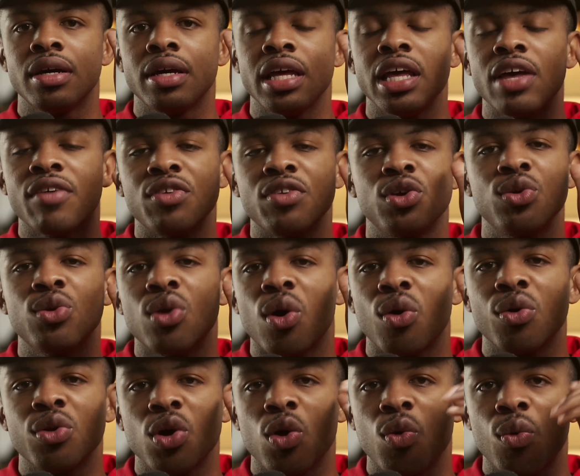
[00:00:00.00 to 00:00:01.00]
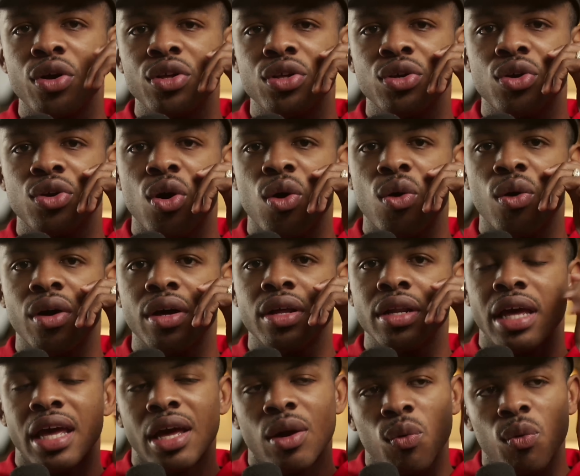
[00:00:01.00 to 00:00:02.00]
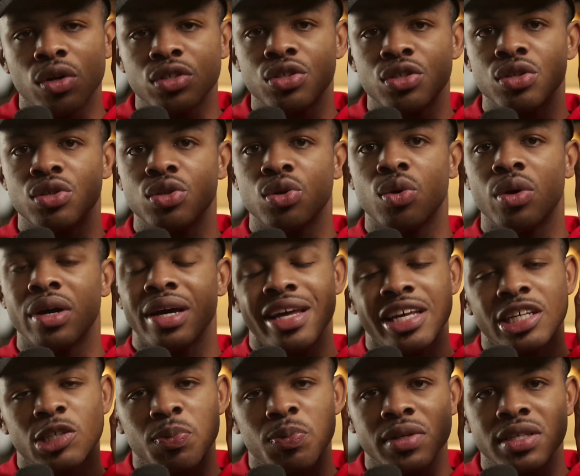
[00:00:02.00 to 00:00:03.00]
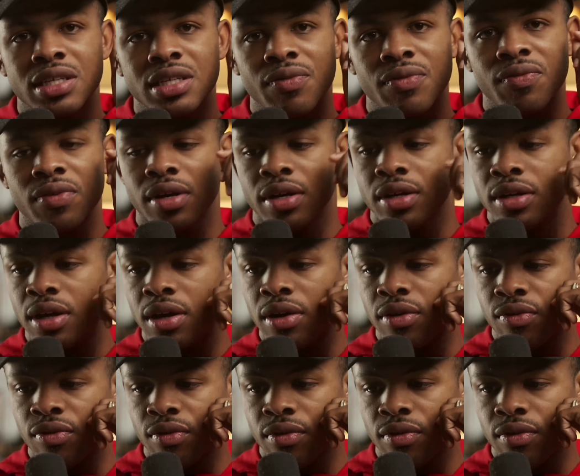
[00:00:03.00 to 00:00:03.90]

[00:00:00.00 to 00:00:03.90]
if you don't know where you're going and what you're doing and specific enough.